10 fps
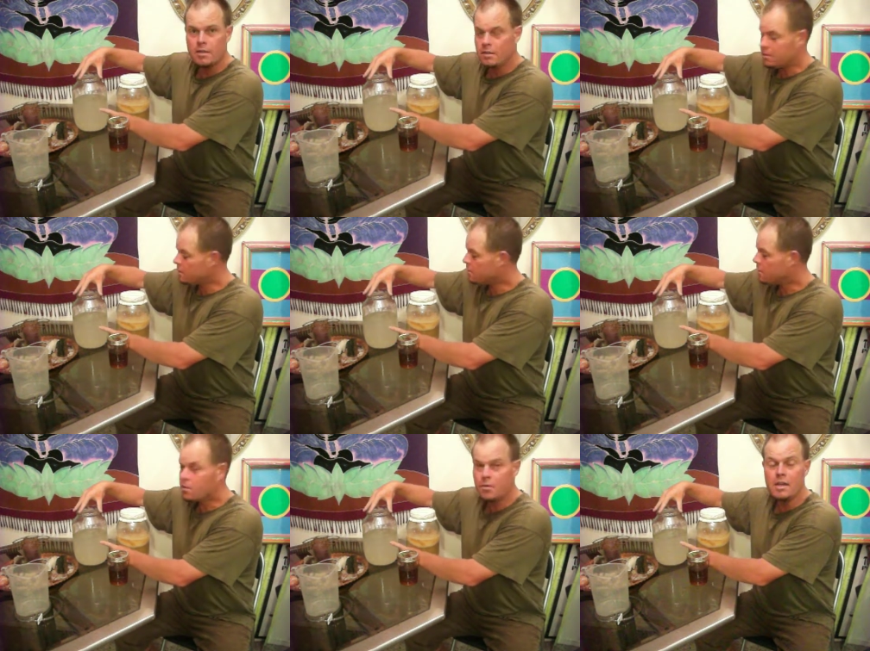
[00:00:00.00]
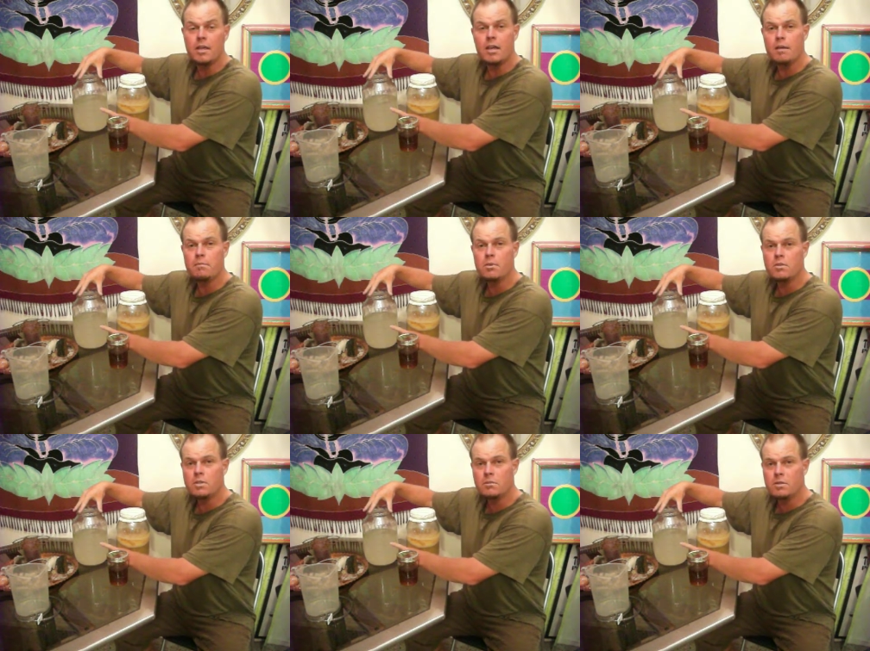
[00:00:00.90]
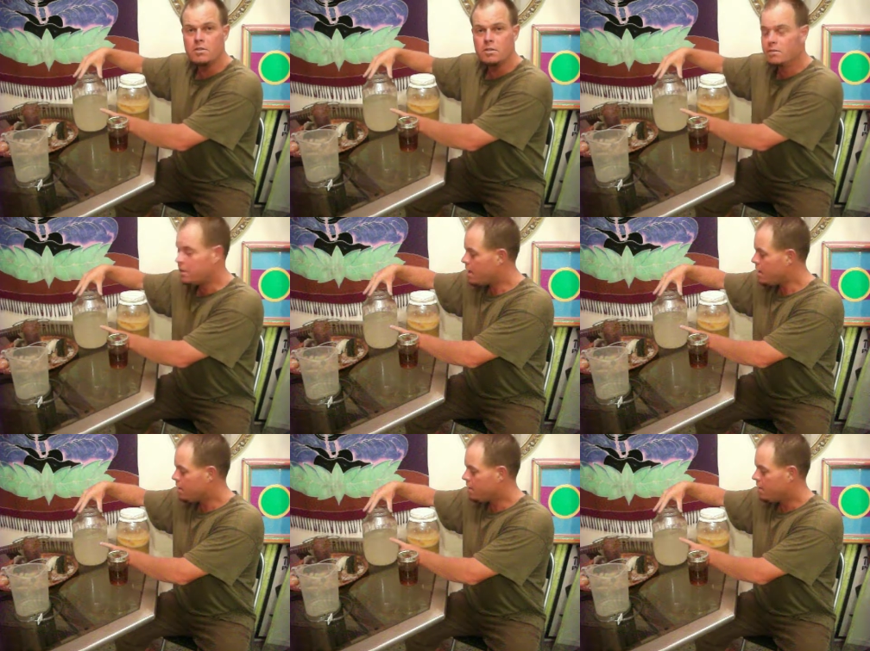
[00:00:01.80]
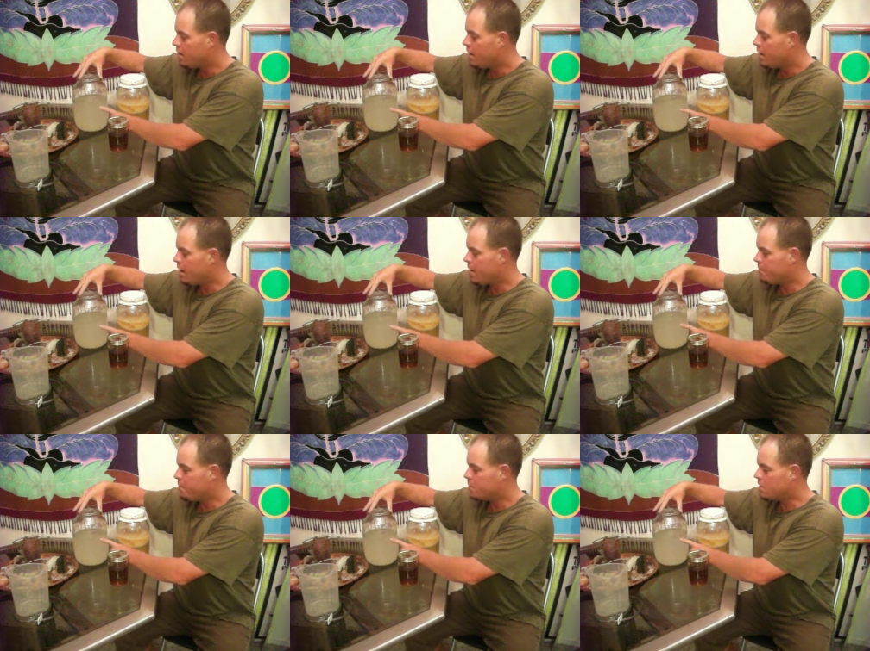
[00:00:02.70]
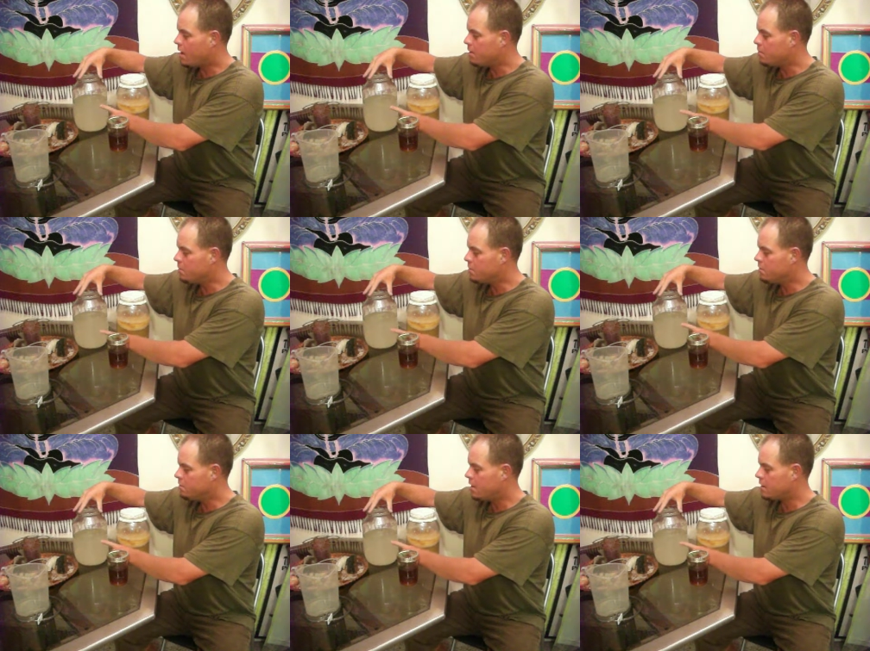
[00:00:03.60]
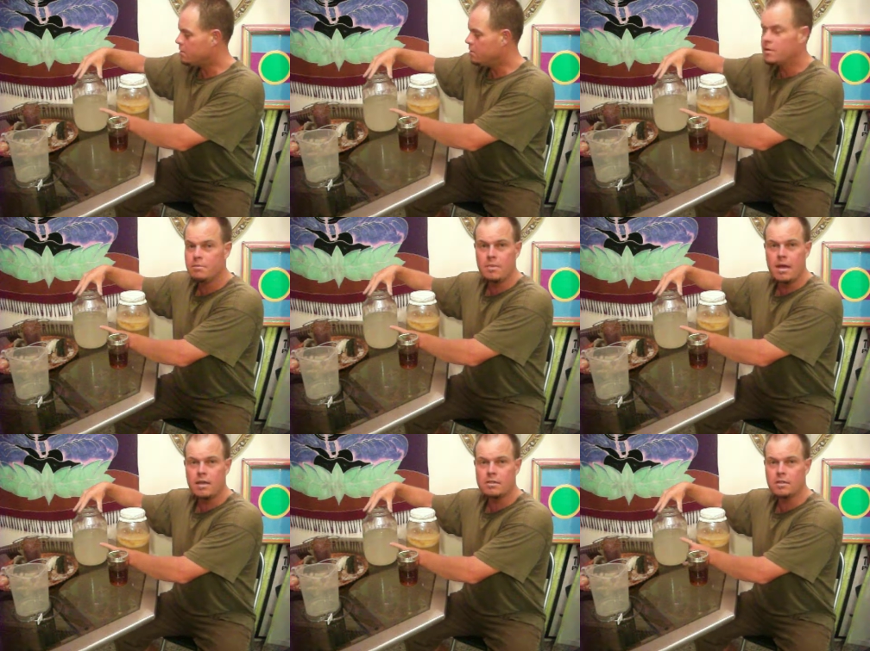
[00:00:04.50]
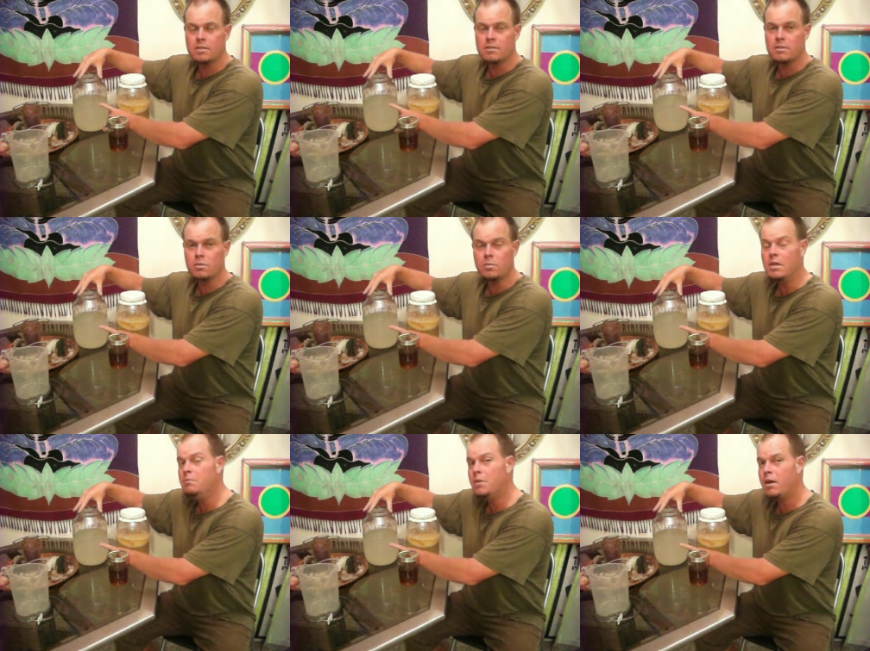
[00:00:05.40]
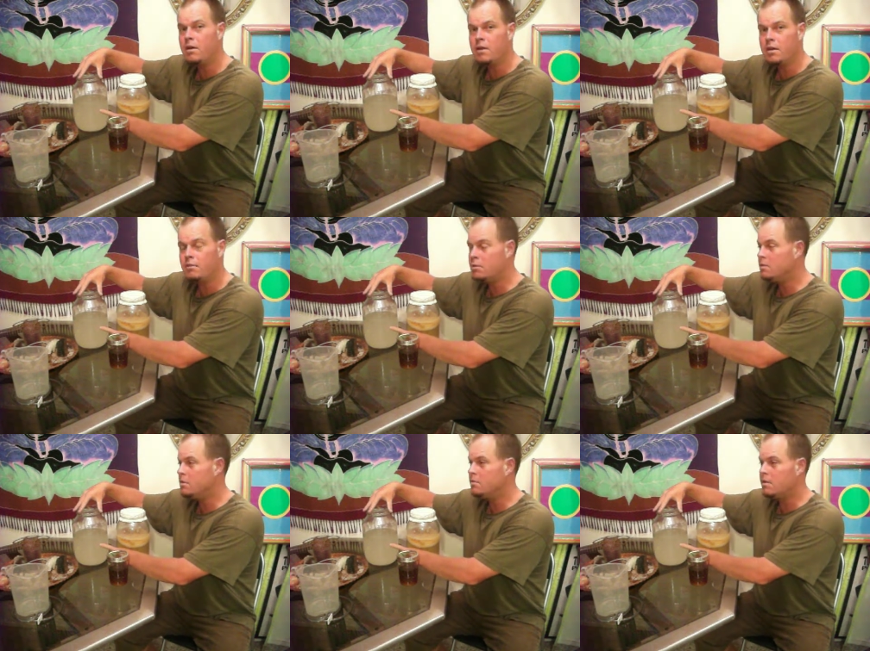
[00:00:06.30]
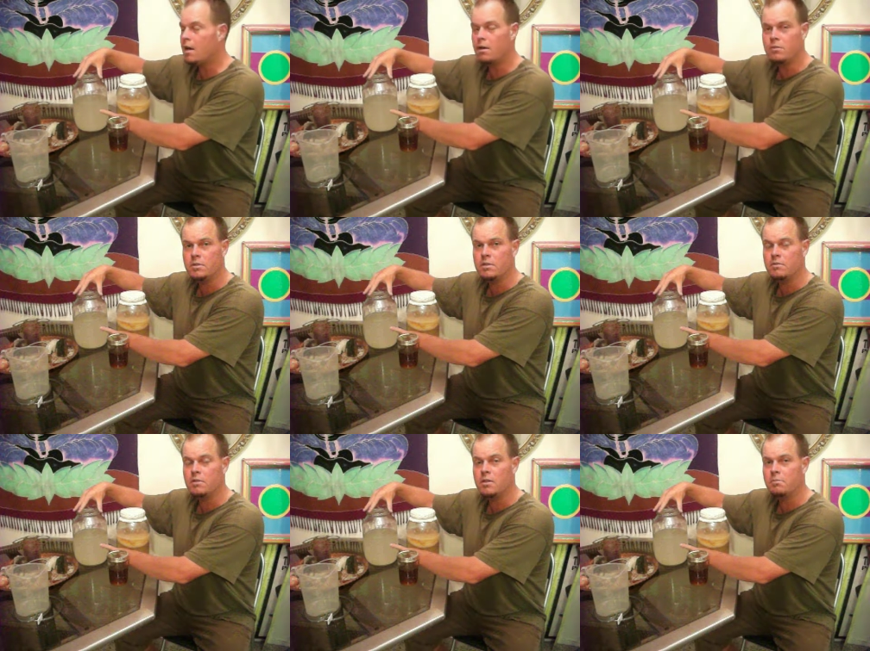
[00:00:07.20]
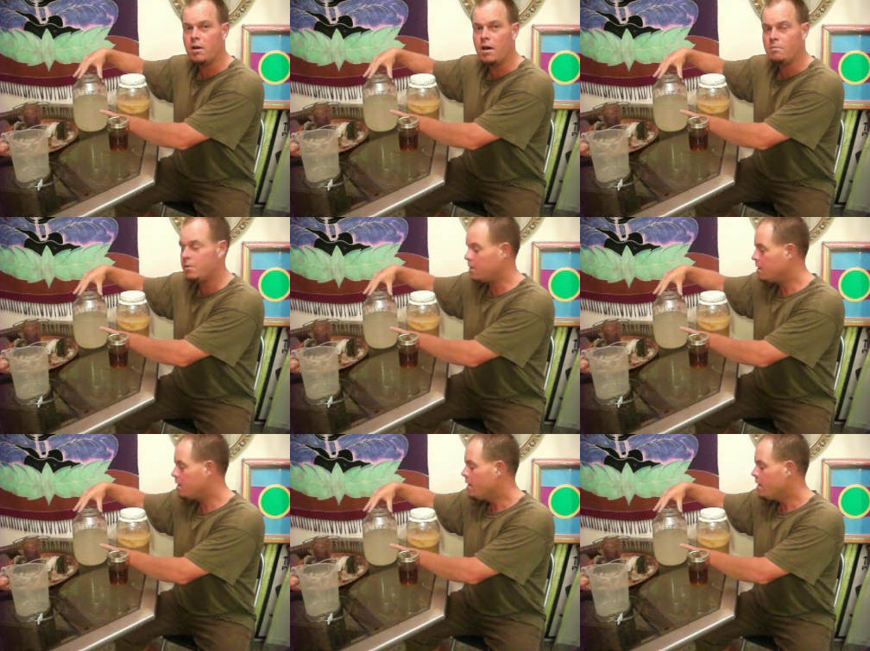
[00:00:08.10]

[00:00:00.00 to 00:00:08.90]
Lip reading: This is the green kombucha Rejuvelac. There's other Rejuvelacs you can make, such as the wheat berry Rejuvelac, which is really popular.